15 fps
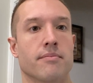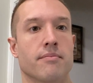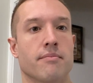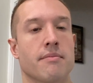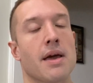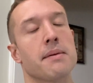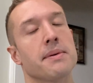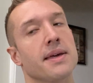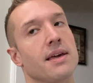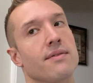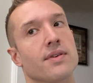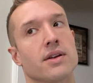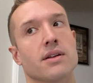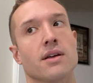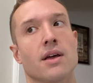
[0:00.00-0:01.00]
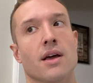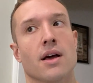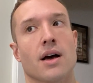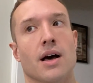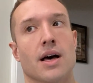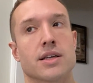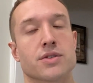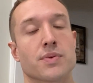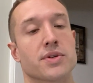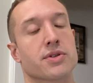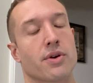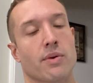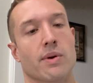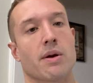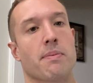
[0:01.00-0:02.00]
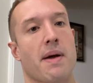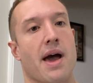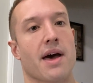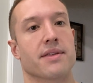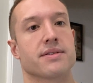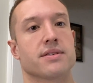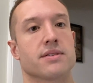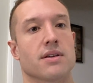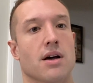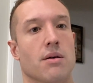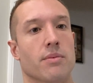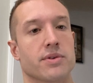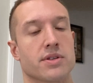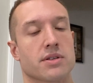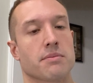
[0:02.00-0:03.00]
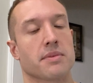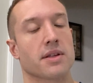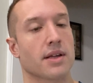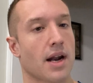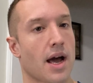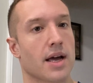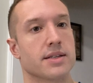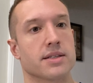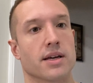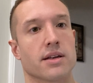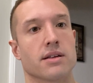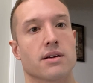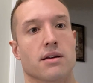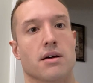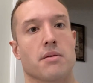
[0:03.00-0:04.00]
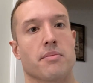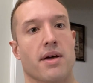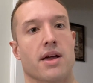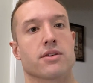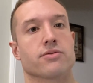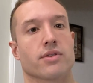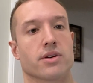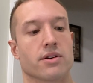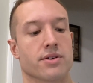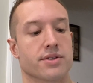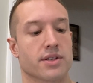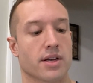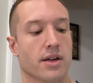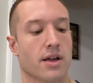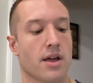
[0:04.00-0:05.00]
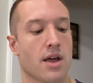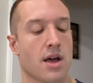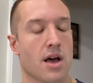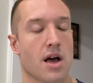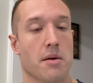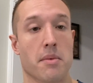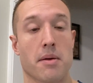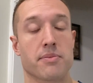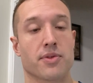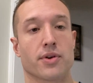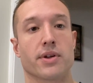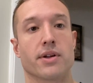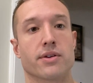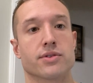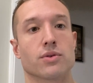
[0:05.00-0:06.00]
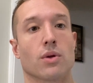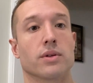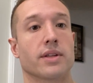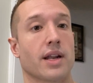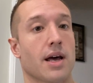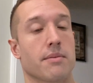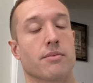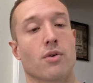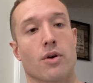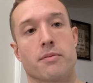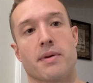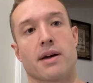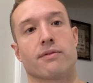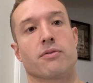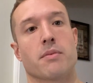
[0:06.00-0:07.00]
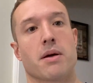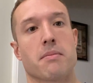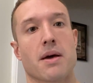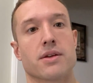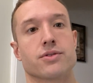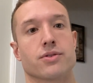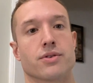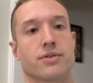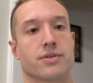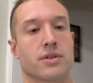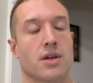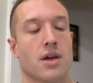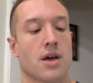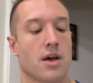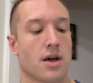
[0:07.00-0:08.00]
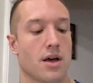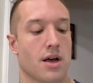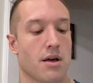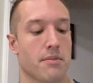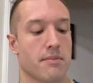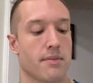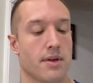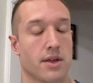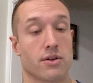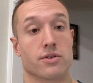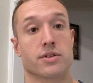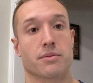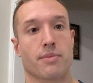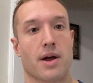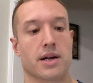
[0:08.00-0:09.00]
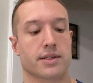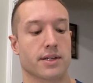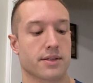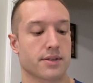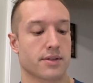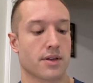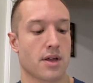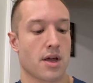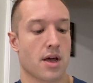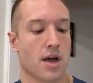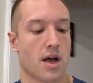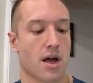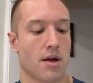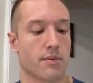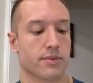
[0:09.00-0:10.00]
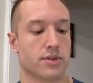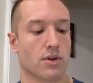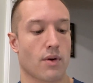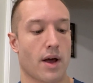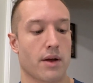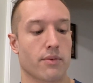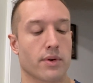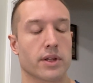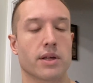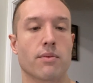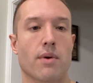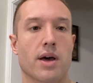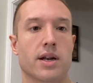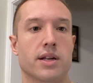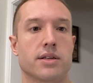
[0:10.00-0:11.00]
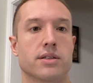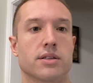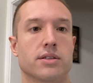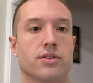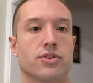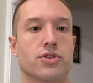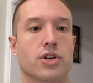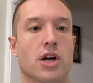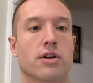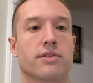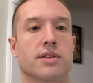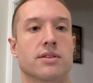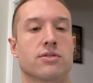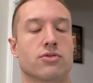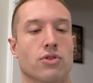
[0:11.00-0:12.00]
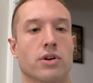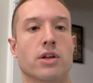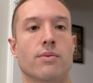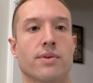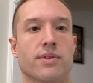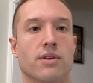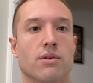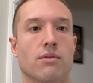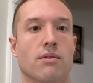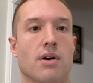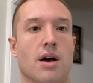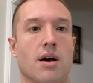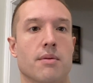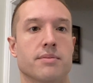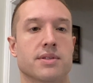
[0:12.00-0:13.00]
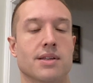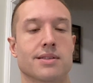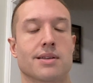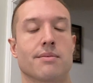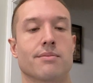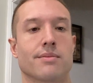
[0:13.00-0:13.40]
maybe even switch career paths, which is something that I did by entering nursing. I'm 30 years old and I'm going back for my master's in nursing practice. So I really wanted to share this journey with you since